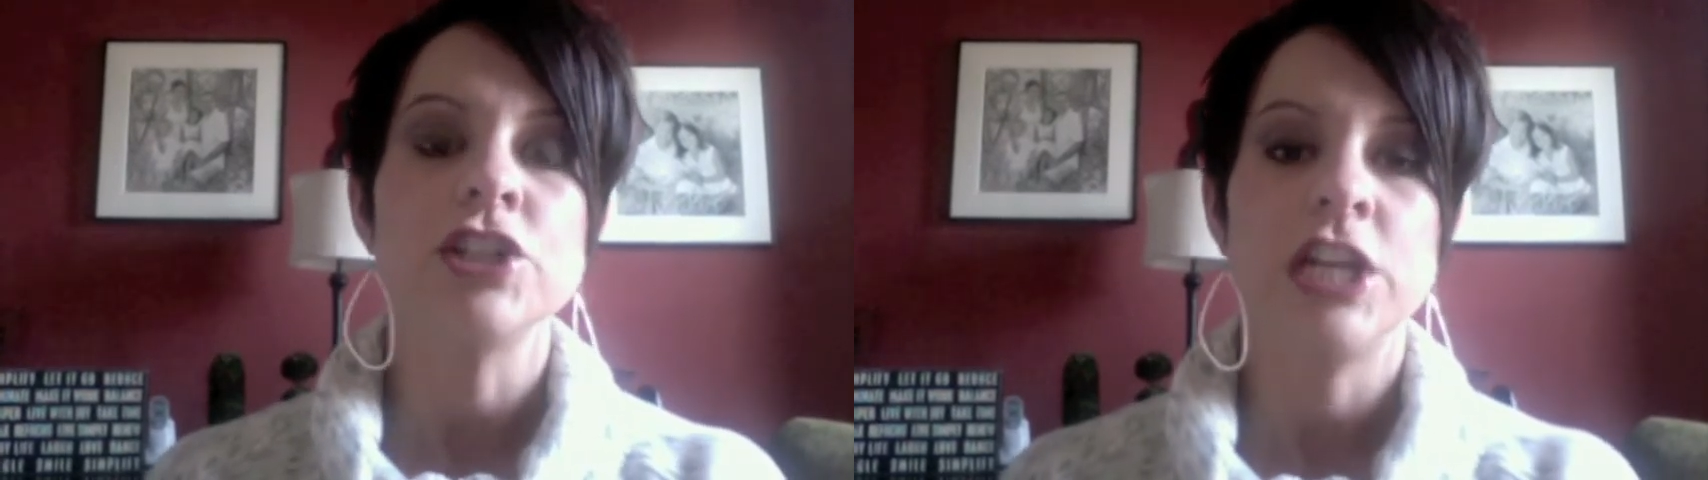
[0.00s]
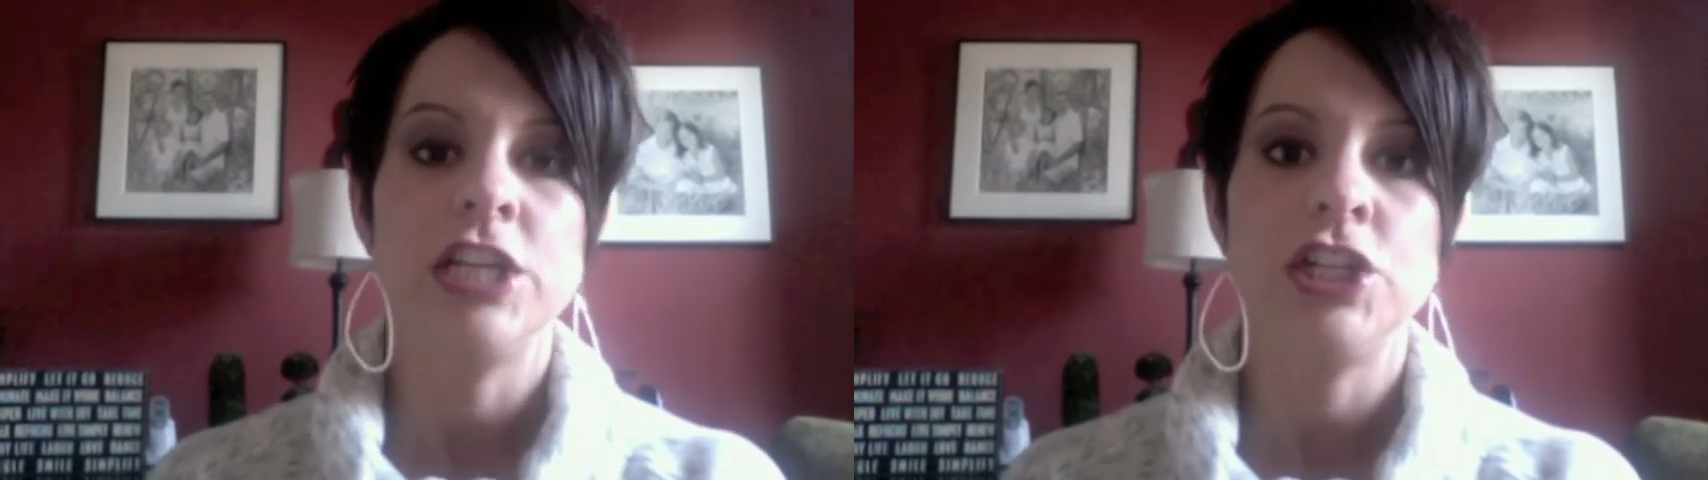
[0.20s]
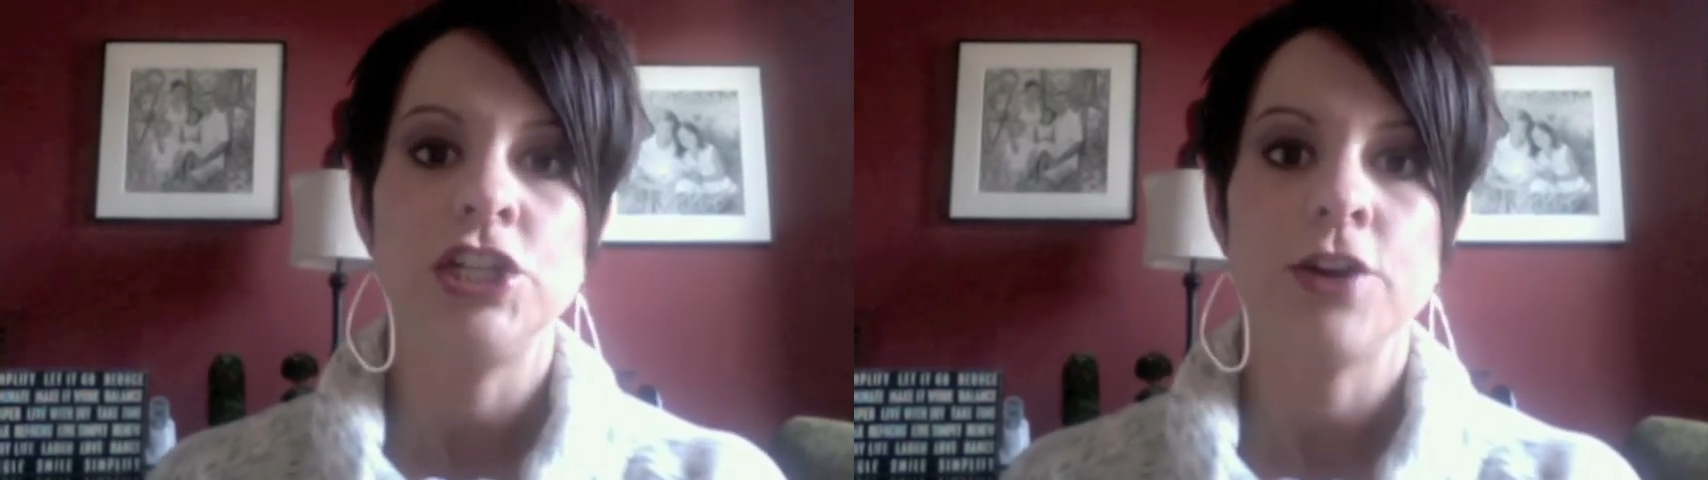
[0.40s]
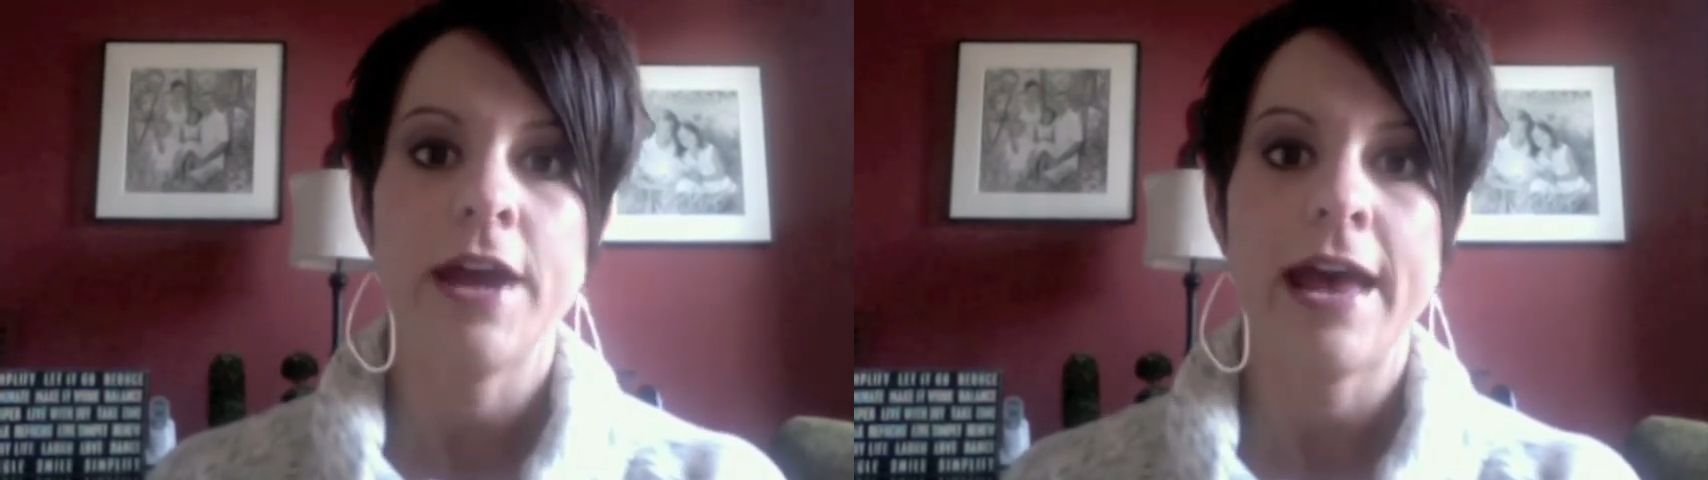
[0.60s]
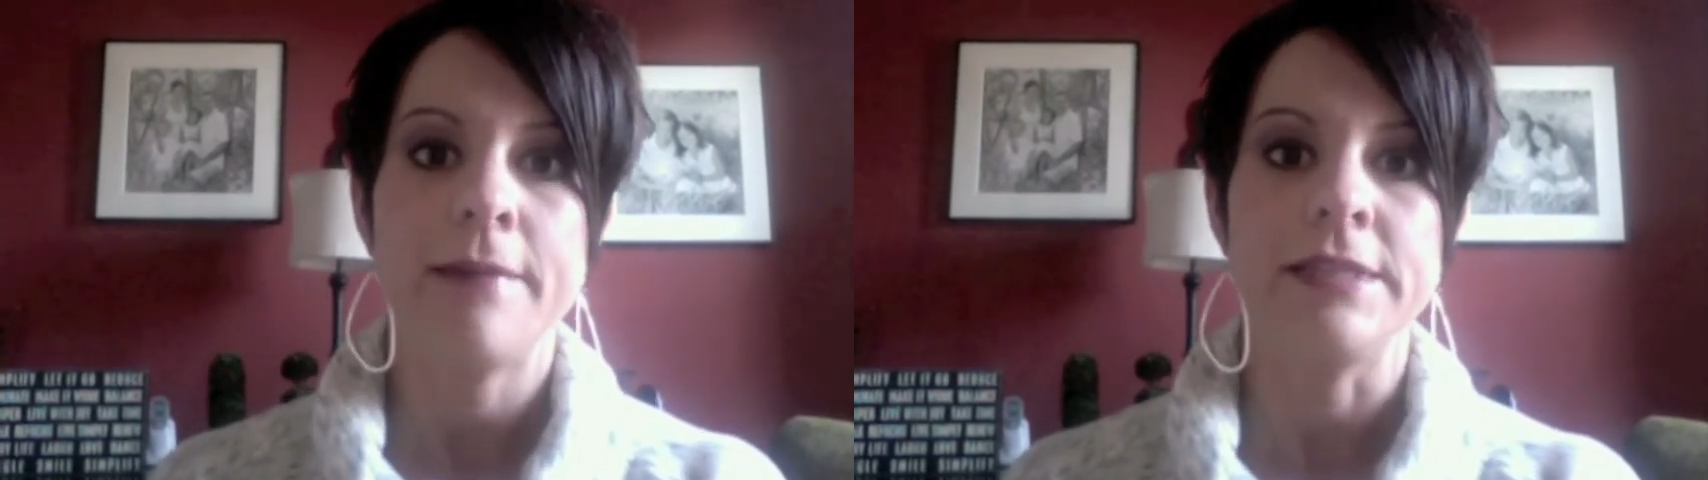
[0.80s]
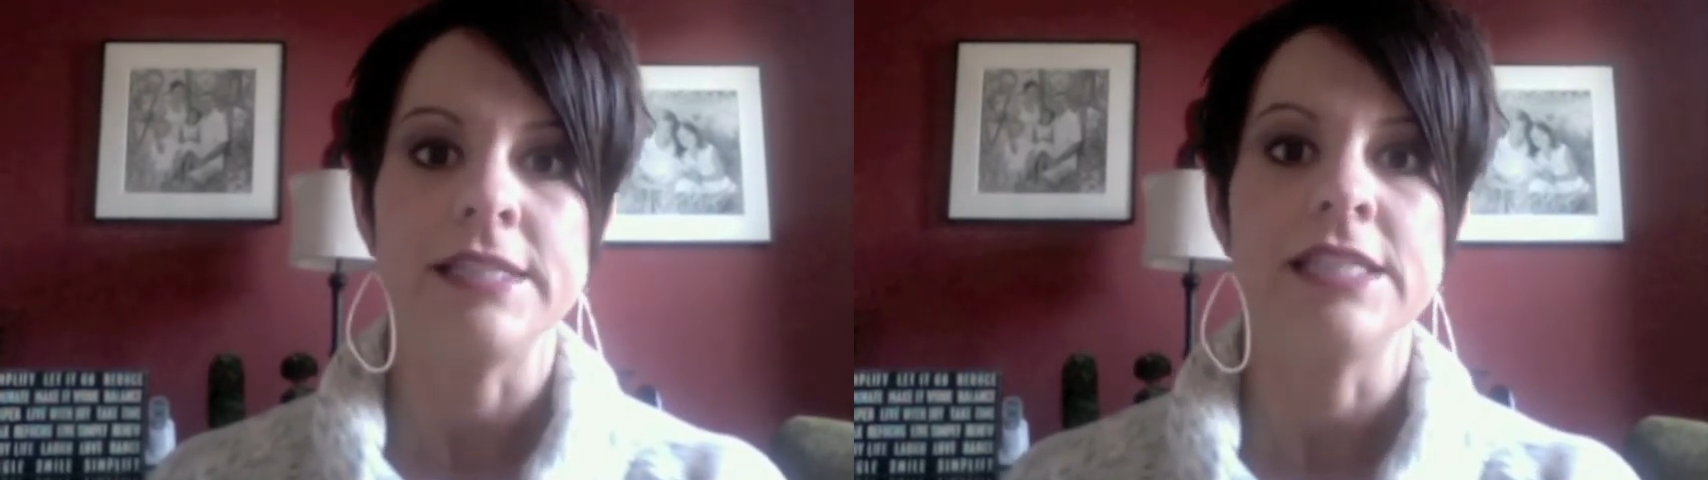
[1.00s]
changing your habits.